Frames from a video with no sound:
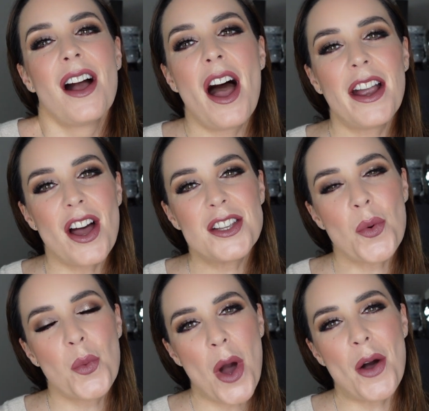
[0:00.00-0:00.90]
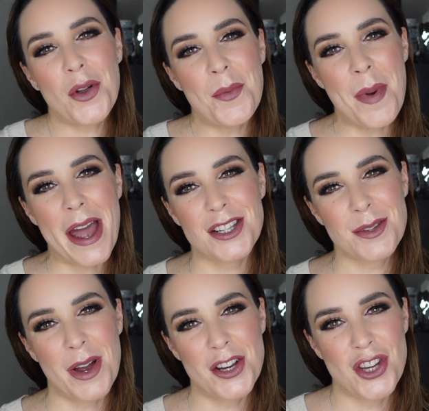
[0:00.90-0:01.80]
Hi guys, welcome back
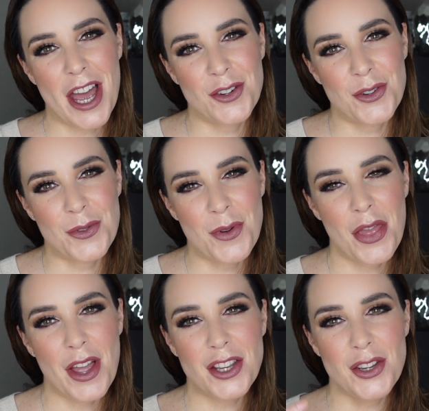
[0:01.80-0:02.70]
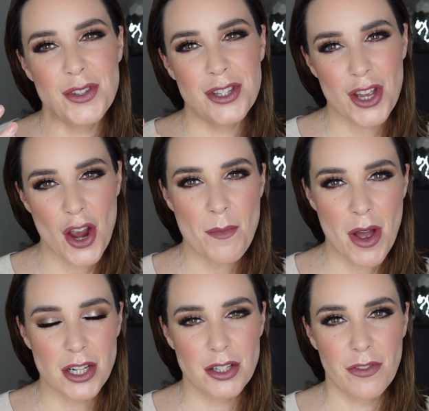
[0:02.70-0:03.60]
to my channel. Thank you so
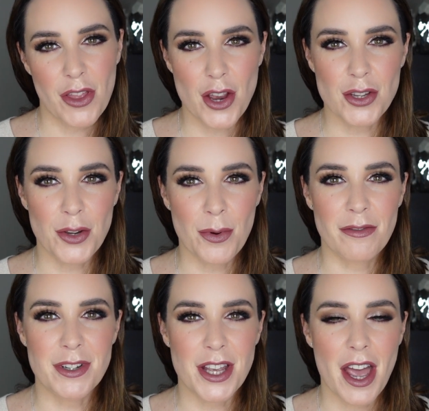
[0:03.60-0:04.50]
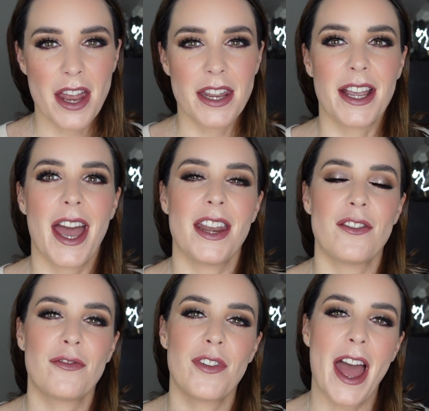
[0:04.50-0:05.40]
much for those who are returning,
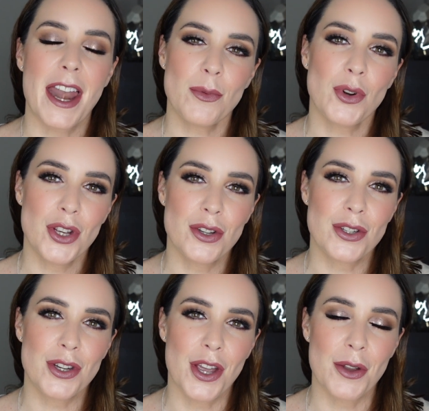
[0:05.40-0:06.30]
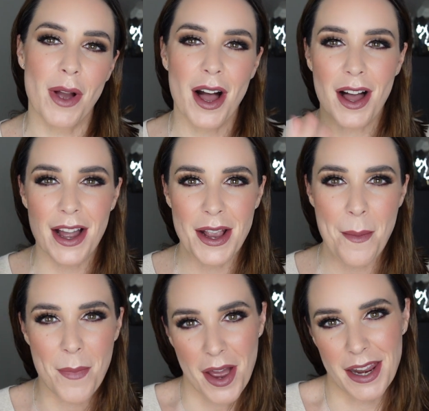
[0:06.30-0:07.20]
and for anyone who's new, hi,
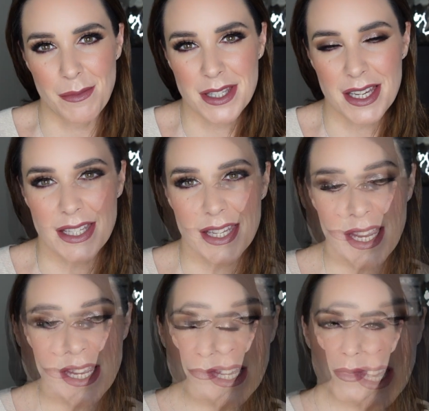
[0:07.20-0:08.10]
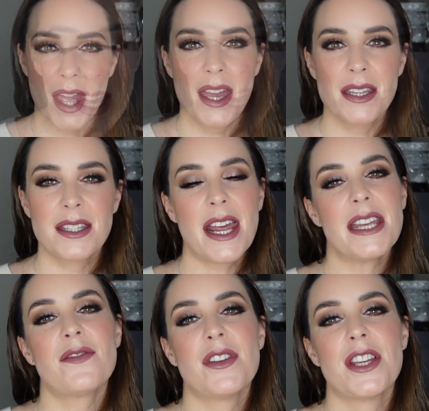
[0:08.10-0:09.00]
my name is Izzy.
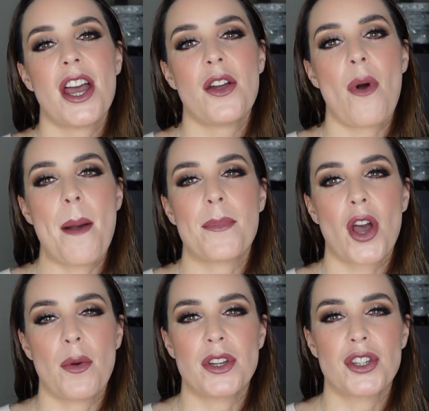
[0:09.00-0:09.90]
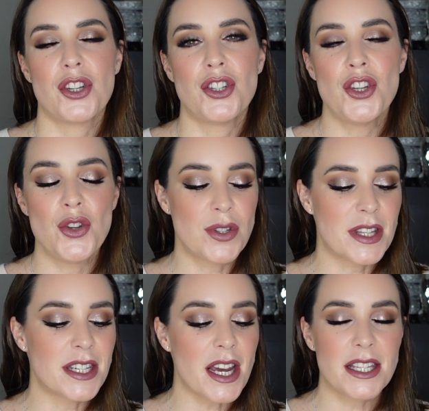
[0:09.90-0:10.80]
Today's video I'm going to use
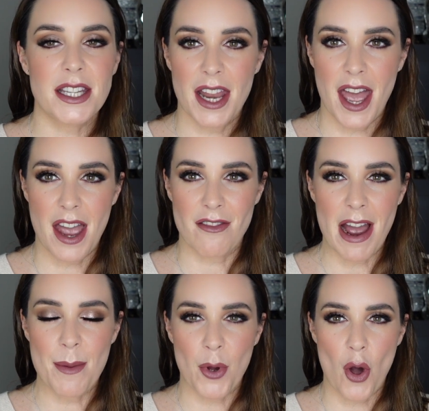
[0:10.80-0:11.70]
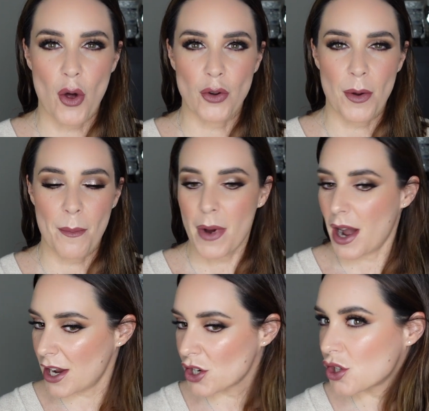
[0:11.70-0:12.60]
the DYSON AIRWRAP on
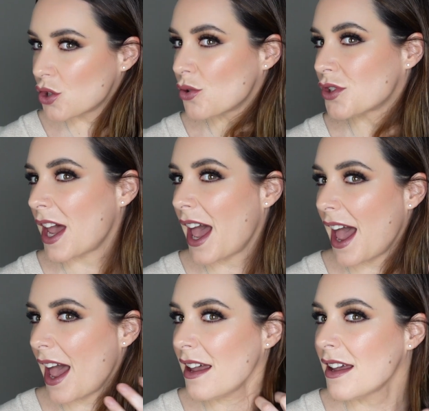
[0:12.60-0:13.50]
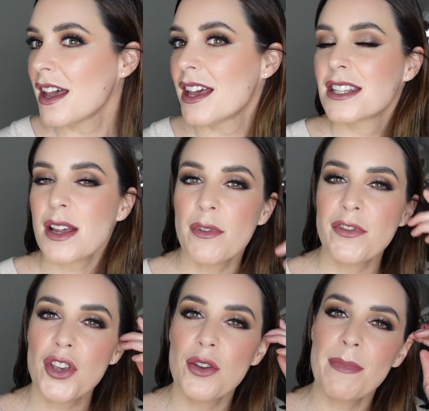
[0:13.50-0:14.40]
my shorter hair. Some of
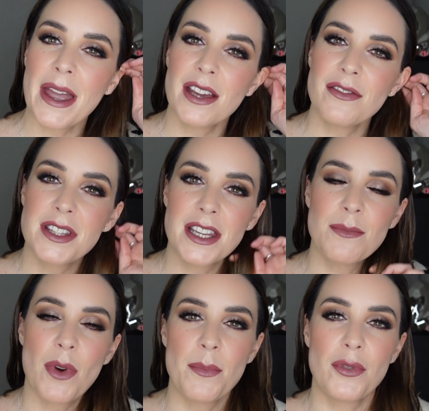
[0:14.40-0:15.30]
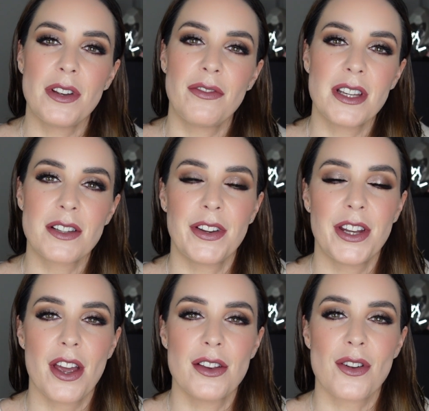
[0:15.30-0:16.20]
you may have seen my previous
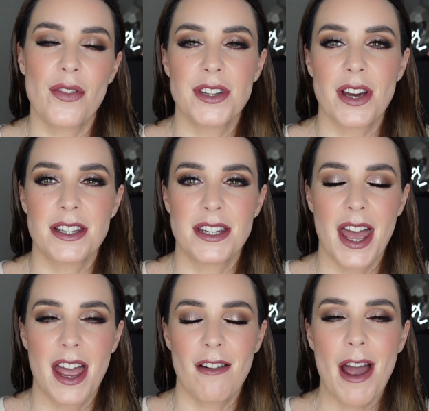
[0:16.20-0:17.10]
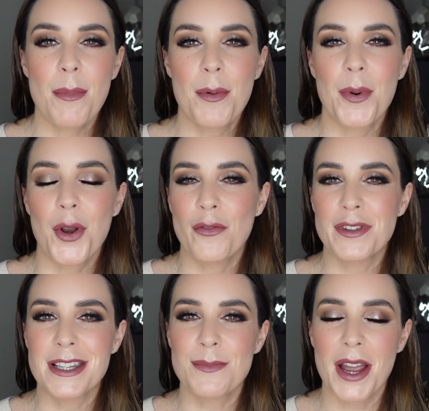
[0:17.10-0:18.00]
videos on the DYSON AIRWRAP, but
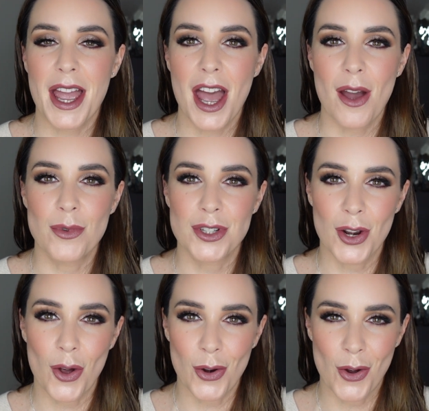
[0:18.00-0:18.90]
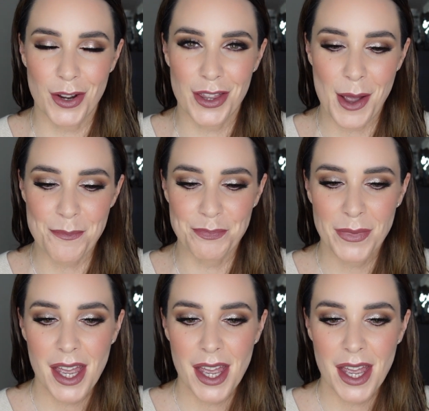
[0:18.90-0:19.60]
obviously my hair was a lot longer then.